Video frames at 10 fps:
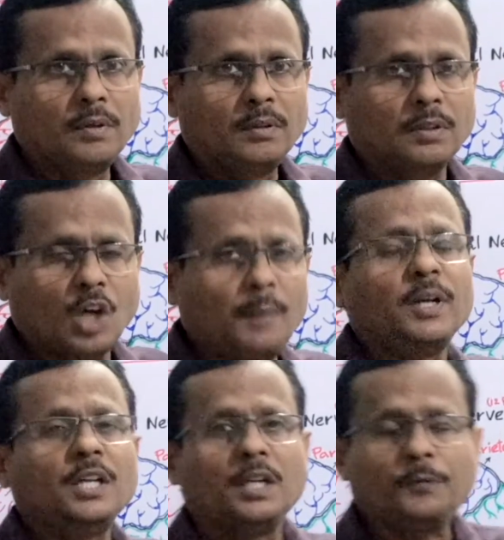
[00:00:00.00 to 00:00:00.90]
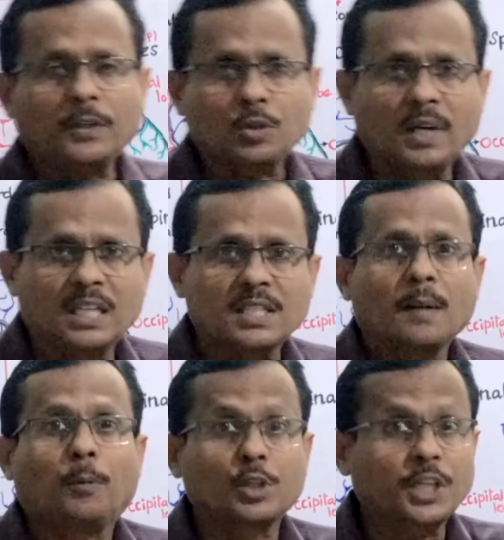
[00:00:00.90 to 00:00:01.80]
commonly referred to as
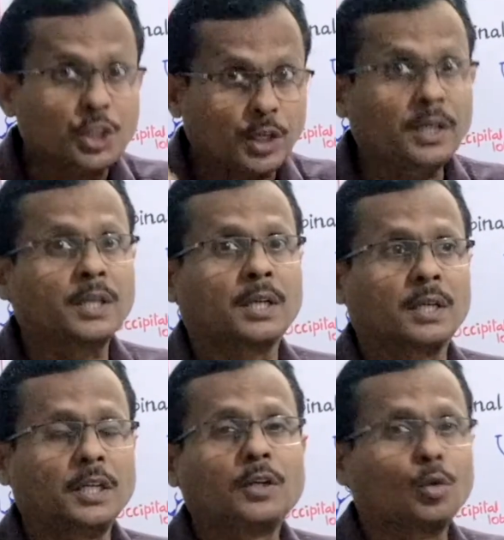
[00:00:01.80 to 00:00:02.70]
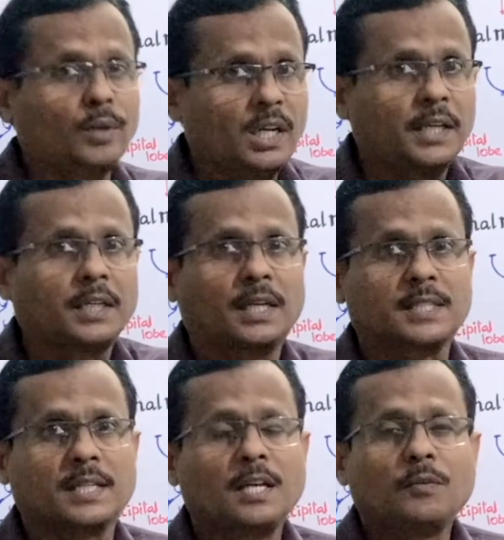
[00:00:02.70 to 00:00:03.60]
possession in rural areas,